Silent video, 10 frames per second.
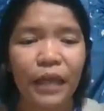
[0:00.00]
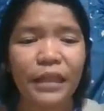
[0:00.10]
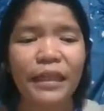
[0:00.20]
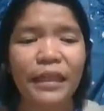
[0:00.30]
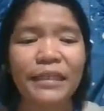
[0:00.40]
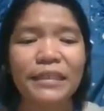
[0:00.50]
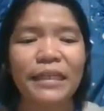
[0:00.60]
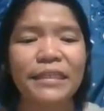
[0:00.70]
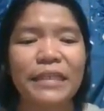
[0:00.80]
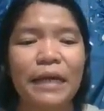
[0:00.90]
And
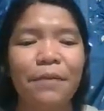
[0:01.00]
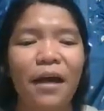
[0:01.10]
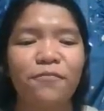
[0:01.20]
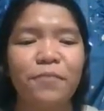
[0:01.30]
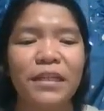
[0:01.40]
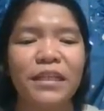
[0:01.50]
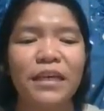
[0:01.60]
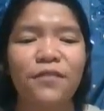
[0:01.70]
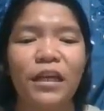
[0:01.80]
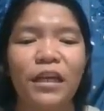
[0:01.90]
lastly, some have been
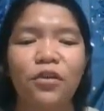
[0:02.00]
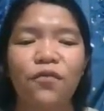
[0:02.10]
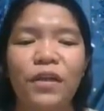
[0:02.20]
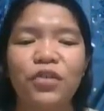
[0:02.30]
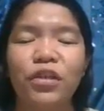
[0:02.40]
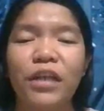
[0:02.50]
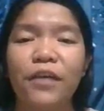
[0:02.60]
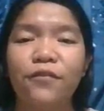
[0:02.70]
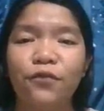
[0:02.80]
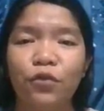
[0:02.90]
given intervention
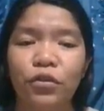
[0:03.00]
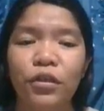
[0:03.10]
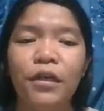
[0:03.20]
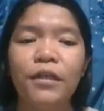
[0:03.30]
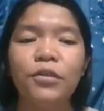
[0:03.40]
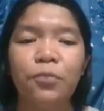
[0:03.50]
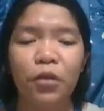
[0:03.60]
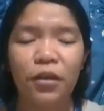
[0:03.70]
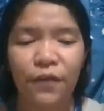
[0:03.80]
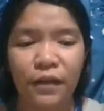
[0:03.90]
like food to
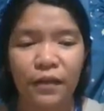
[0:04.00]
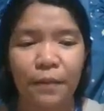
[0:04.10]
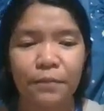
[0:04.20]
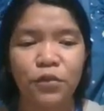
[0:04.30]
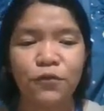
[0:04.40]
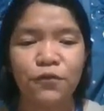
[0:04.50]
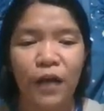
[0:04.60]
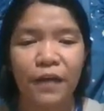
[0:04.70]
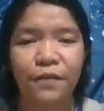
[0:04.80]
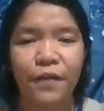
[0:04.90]
motivate them to
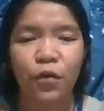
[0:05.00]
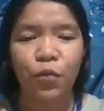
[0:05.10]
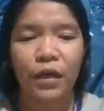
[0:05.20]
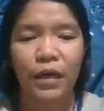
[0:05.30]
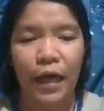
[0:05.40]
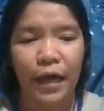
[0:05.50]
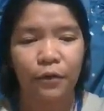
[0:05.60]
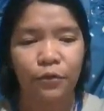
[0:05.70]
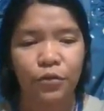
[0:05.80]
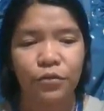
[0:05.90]
find their way
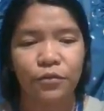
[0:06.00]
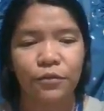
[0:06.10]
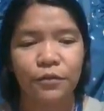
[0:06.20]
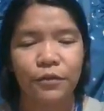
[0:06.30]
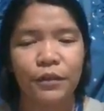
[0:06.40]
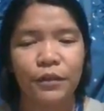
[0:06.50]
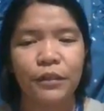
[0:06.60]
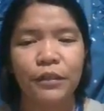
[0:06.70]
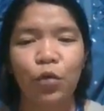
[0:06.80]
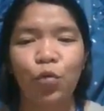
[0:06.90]
out.
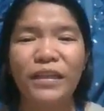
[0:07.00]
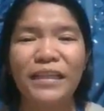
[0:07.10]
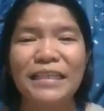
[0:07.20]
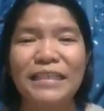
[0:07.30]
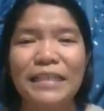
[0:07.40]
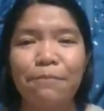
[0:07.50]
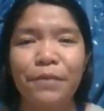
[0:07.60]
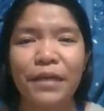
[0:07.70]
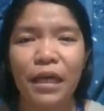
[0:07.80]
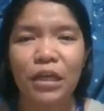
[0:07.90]
Now, what is the
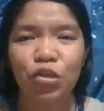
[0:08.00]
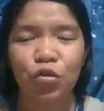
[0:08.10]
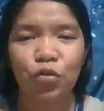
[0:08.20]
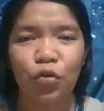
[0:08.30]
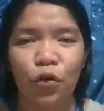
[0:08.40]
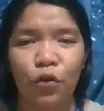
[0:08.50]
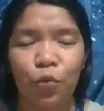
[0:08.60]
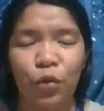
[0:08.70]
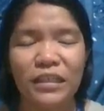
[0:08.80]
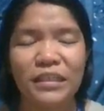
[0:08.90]
implication, or
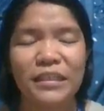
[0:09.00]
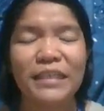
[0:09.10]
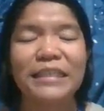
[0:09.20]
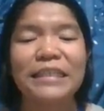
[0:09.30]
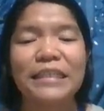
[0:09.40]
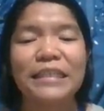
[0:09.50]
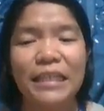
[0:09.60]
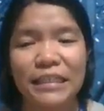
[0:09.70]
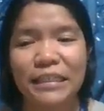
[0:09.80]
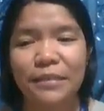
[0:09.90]
what is
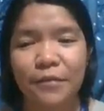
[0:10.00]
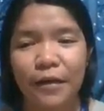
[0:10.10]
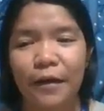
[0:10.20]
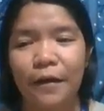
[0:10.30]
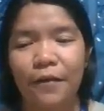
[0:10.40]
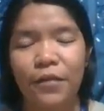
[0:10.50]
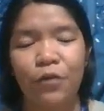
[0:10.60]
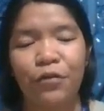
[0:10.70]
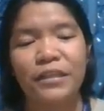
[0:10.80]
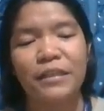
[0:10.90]
this
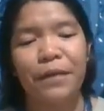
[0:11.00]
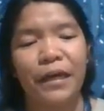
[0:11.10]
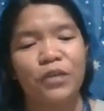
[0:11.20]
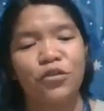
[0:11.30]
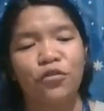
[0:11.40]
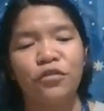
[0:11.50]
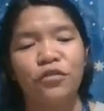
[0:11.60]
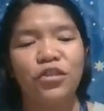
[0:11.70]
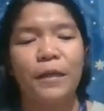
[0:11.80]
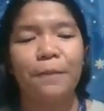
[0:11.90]
theory's implication to
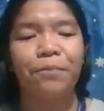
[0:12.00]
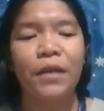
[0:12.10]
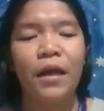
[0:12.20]
teaching?